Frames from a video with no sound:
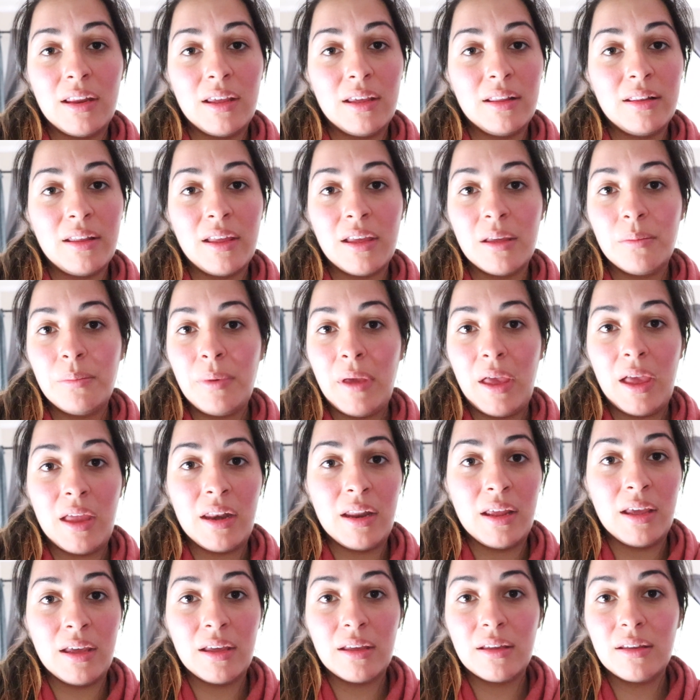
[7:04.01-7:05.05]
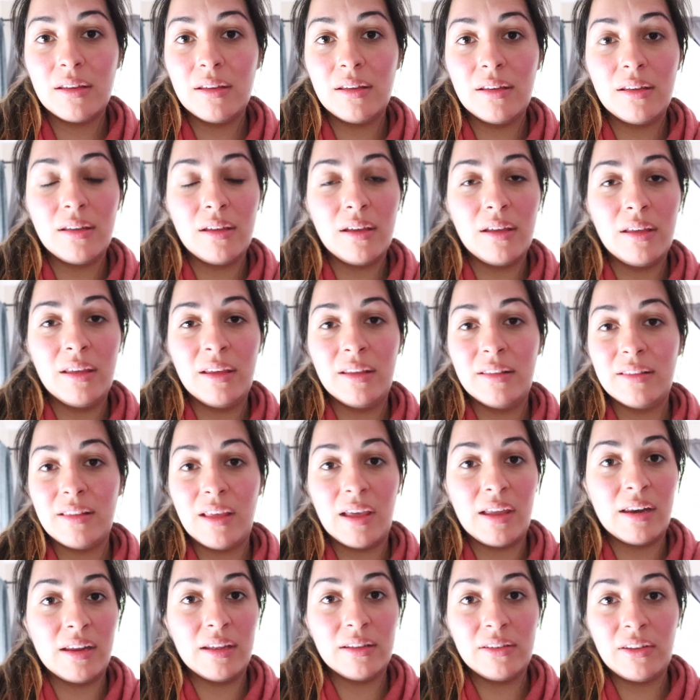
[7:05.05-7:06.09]
like panic
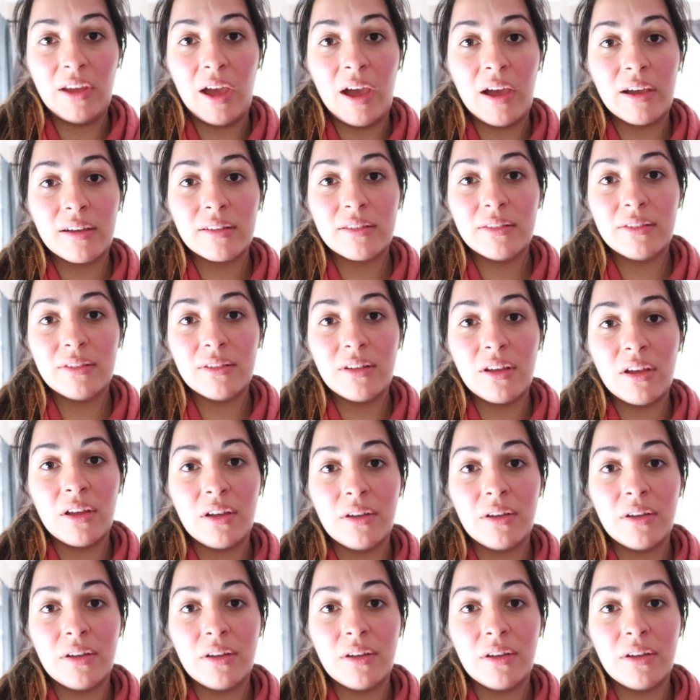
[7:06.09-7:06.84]
anxiety attacks,